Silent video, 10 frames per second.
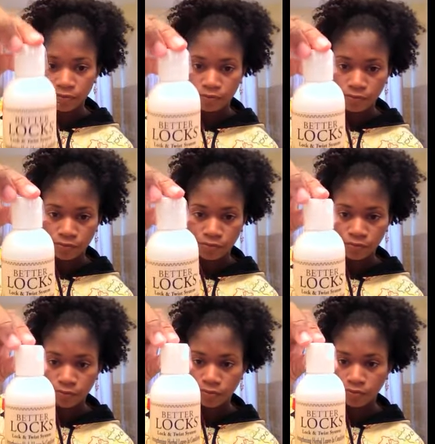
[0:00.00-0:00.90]

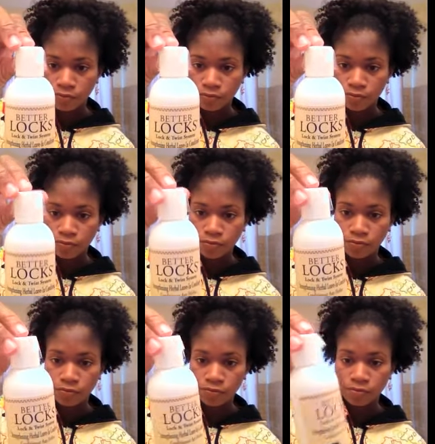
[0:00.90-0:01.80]

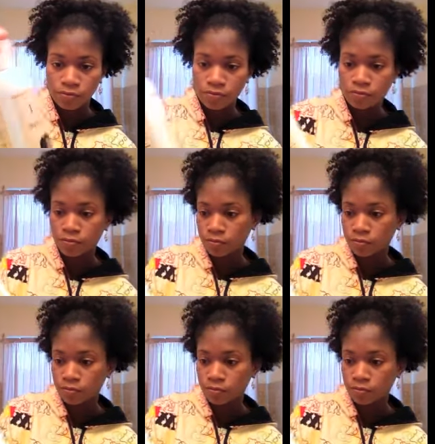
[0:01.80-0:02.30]
(no one is talking)